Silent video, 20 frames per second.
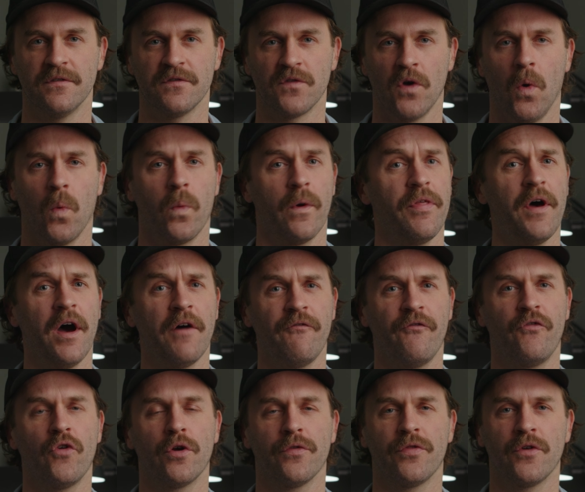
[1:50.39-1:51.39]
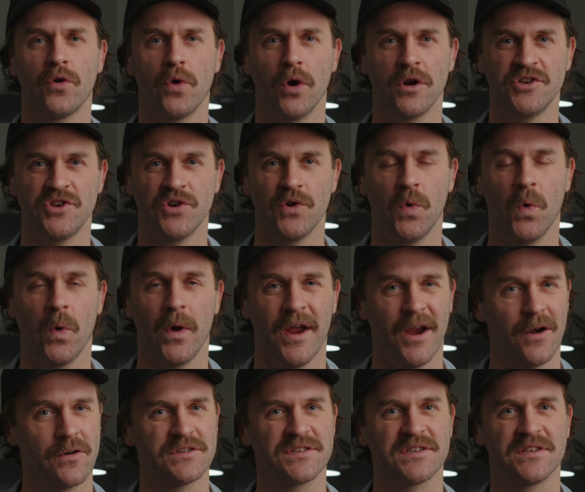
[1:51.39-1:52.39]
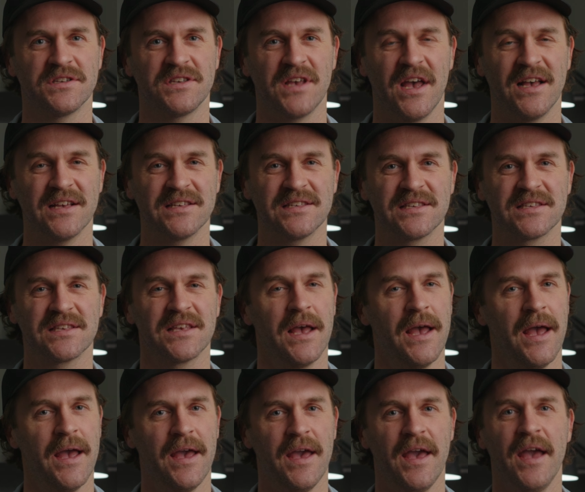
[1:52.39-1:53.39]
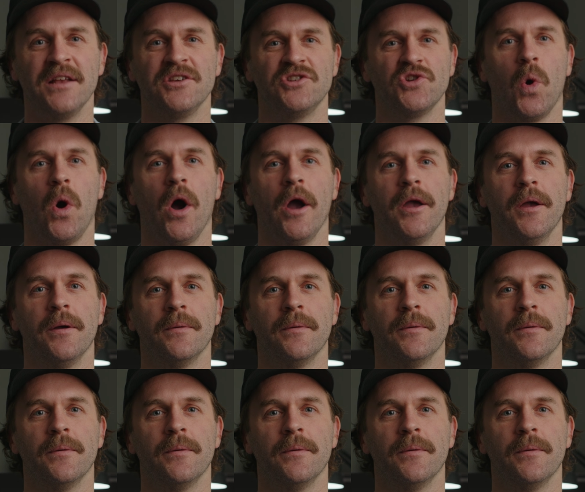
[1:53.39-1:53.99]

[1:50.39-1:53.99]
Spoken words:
So without further ado, here is the test. Enjoy.